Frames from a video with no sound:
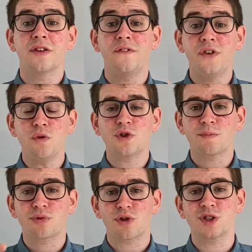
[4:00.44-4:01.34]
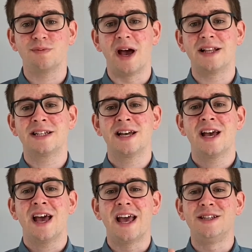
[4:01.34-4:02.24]
the future prospect
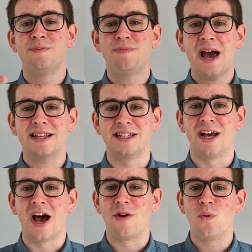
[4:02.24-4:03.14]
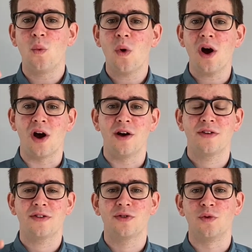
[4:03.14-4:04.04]
is better and
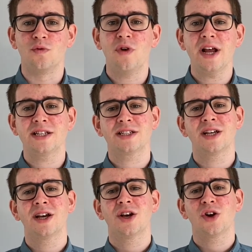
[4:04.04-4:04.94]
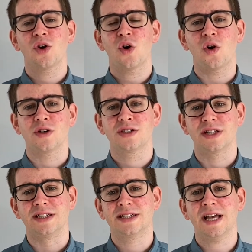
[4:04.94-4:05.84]
worth the risk, cost,
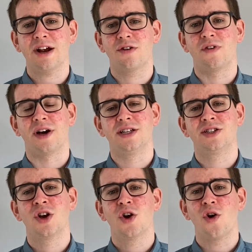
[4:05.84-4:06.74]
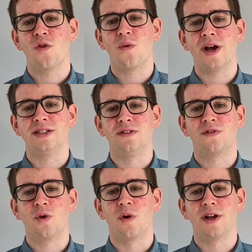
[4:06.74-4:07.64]
and sacrifice of waiting
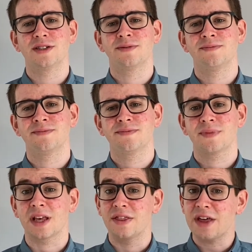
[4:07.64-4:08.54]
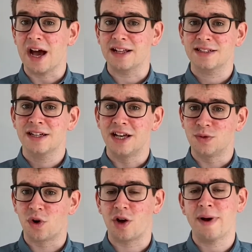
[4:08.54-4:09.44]
for it. And that is
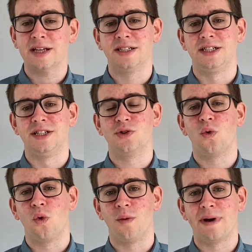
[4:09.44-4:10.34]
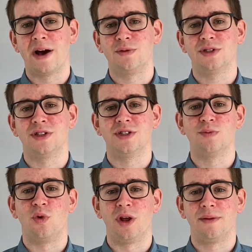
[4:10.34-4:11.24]
what our passage is all about this
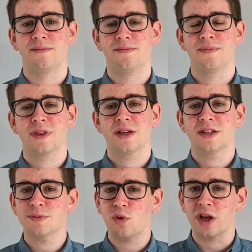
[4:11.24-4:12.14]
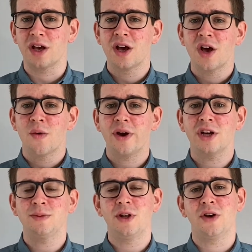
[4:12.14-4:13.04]
morning. This morning, we're
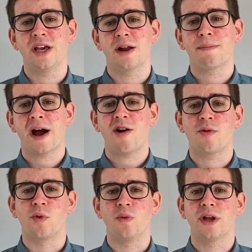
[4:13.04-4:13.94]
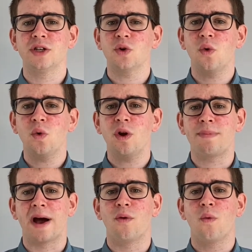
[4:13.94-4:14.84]
going to be looking at a parable that is all
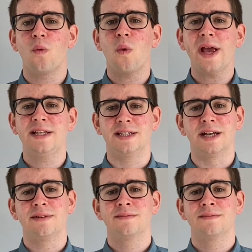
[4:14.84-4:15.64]
about waiting.